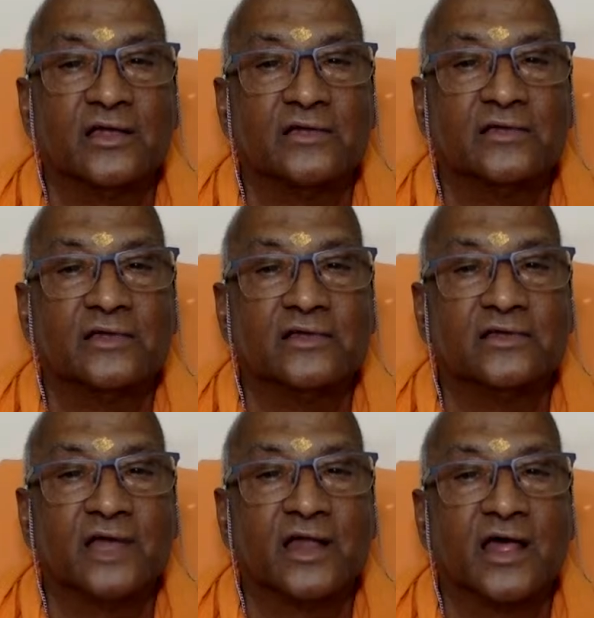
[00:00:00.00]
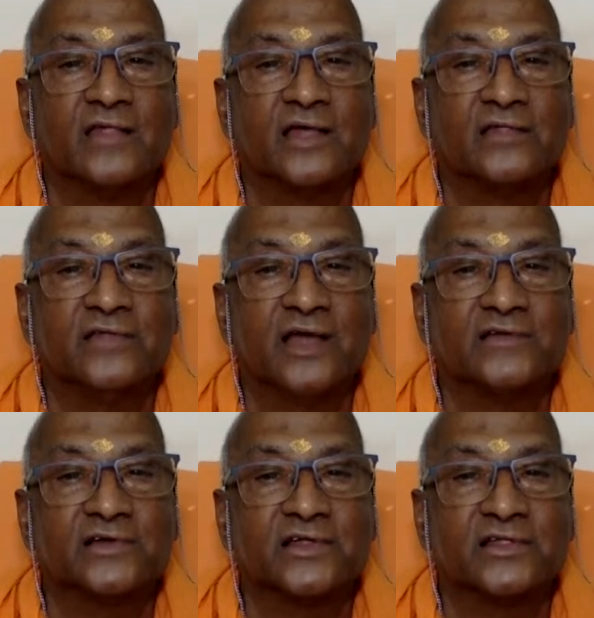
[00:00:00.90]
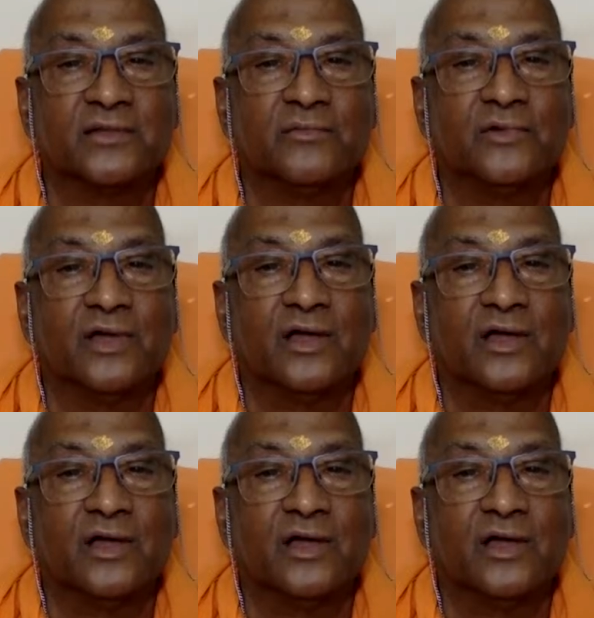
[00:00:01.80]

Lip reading: Is anadi adhyaskritam.